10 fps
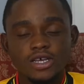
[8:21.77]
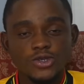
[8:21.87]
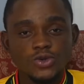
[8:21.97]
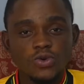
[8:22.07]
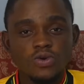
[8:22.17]

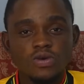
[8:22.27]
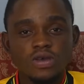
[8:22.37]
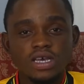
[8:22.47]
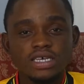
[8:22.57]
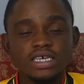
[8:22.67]
so
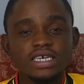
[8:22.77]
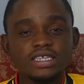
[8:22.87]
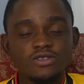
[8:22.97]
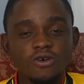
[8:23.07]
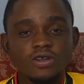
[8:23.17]
he
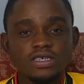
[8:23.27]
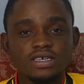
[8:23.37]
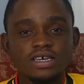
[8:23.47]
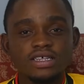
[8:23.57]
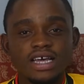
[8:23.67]
thought
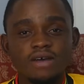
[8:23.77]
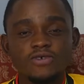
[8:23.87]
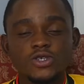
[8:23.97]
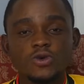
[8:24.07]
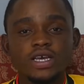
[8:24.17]
that
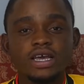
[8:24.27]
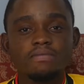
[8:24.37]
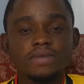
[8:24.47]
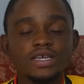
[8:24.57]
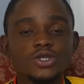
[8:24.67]
we took it a
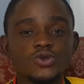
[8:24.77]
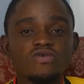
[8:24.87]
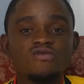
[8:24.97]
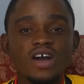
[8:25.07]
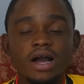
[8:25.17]
bit too
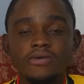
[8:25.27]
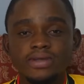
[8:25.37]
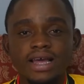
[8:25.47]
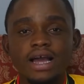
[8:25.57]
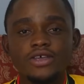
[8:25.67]
far
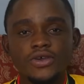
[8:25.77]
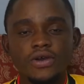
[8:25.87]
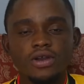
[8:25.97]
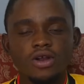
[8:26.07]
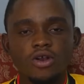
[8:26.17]
with that
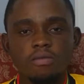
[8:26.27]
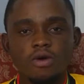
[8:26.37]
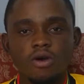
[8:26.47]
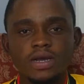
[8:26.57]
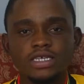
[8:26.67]
Jurgen Klopp
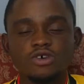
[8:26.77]
comment.